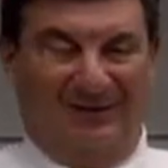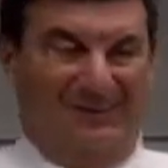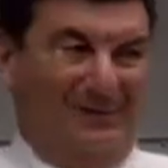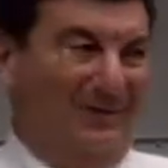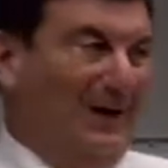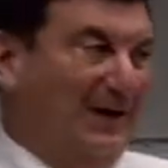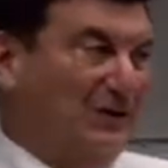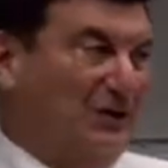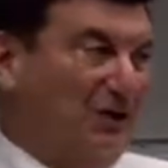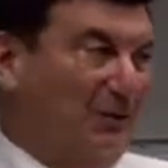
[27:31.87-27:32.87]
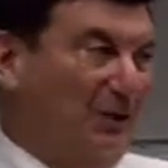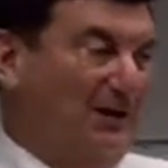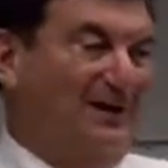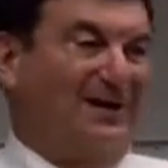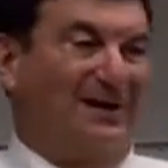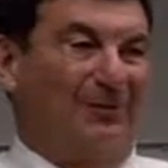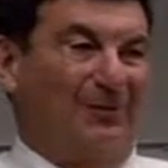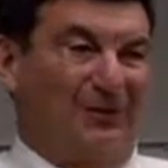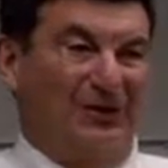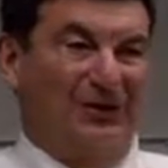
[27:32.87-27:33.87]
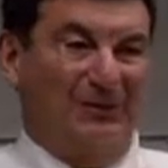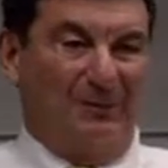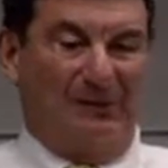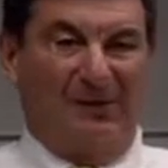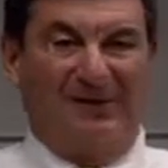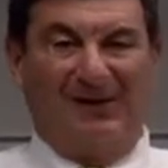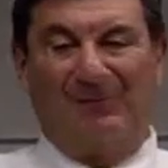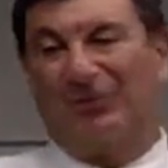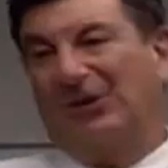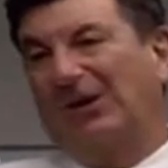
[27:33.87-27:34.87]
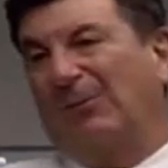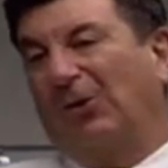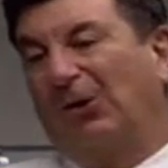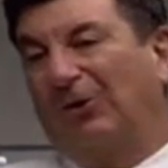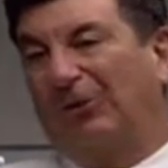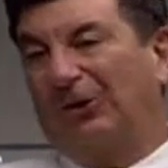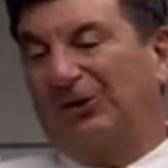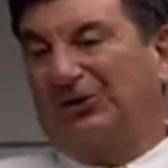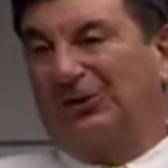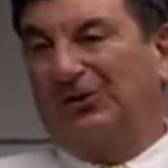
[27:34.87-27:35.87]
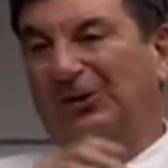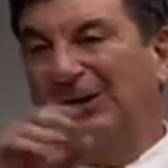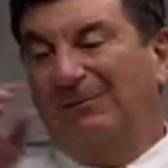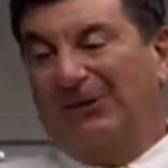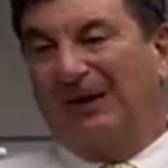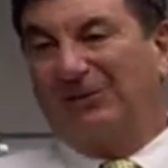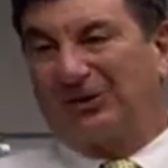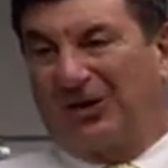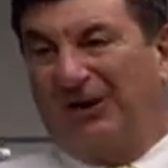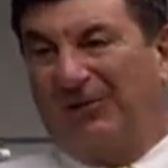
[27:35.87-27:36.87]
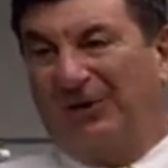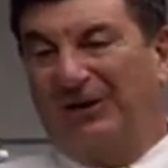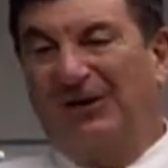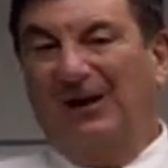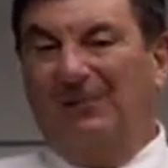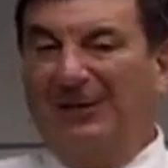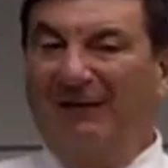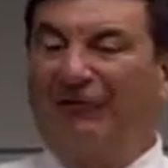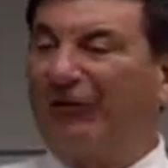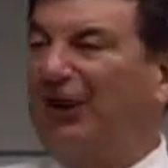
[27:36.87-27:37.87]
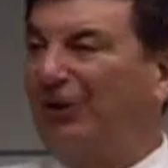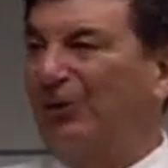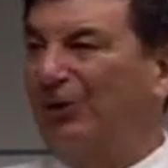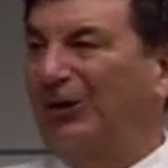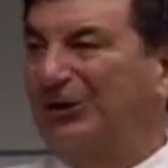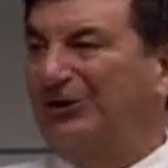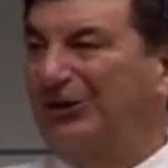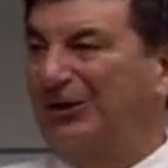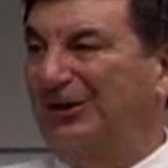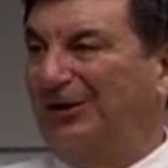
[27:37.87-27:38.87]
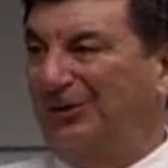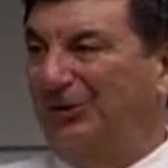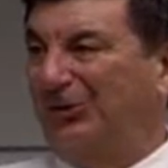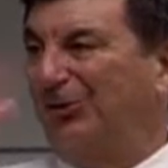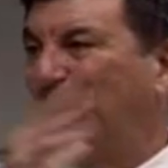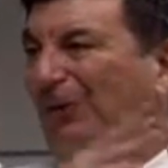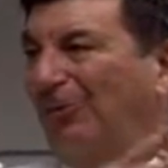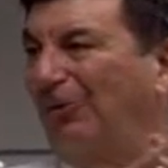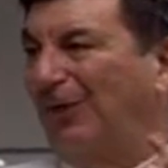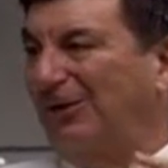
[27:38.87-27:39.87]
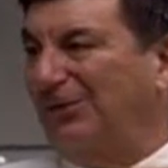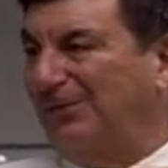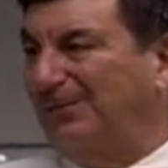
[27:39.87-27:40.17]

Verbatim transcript: the passion you can bring to the table, the leadership you bring to the table, Marlin Perkins, who became a celebrity but never forgot who he was, were two great role models.